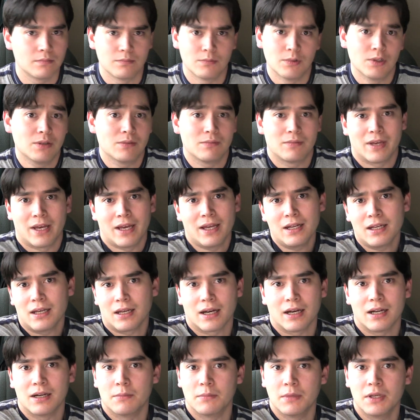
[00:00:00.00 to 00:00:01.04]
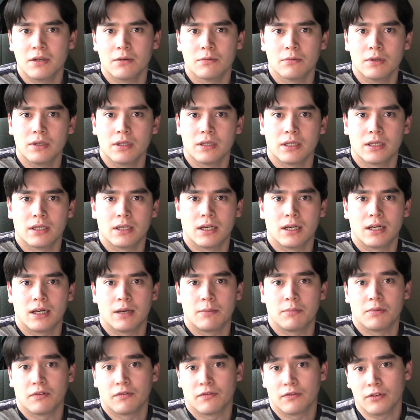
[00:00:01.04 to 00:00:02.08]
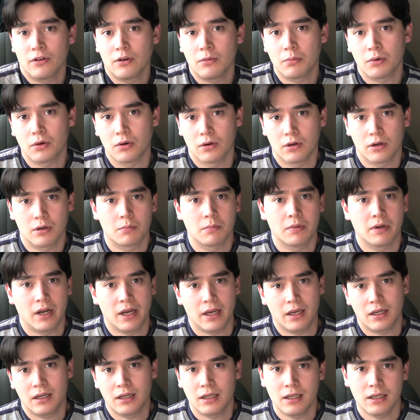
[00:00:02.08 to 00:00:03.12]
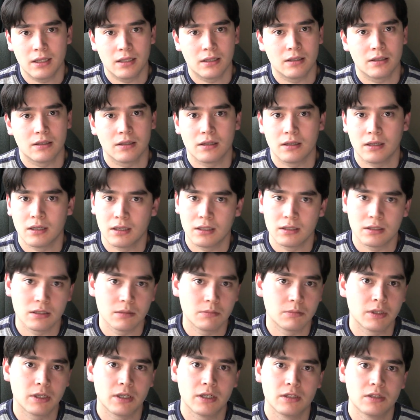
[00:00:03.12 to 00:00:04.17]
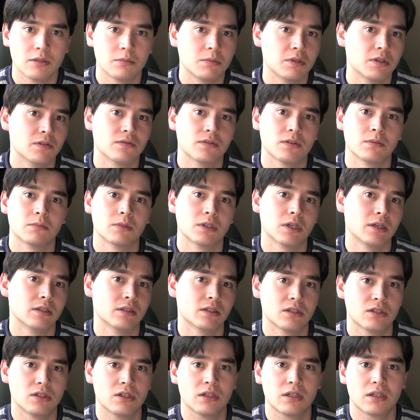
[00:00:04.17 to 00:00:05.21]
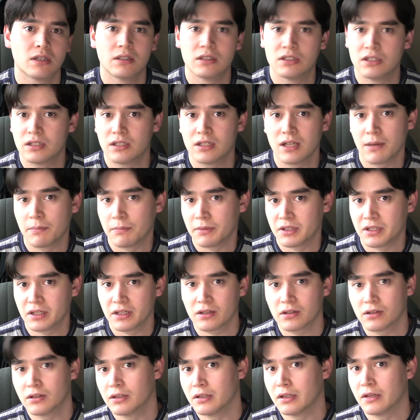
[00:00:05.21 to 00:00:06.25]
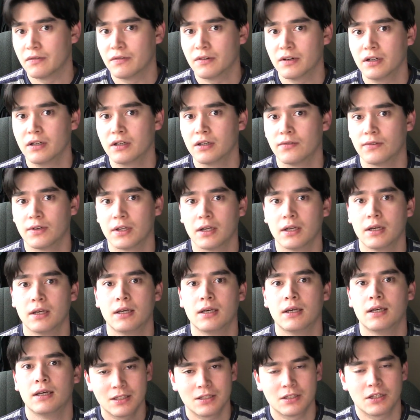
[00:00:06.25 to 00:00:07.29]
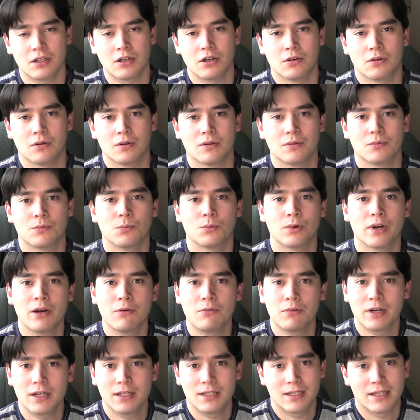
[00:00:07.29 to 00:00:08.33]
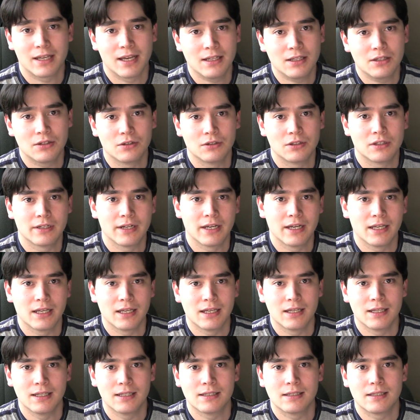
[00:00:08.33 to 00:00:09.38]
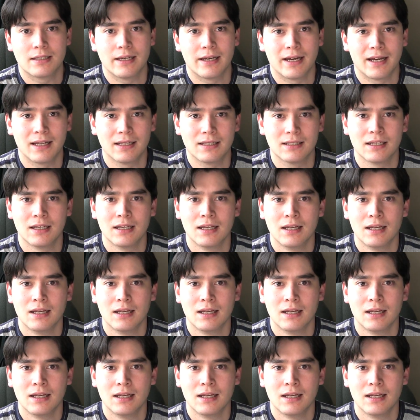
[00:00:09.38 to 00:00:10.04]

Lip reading: well, any kind of meat really. I prefer pork, but I can eat some kinds of beef, some kinds of chicken, just not particularly fond of it. So what I wanted to get to today is that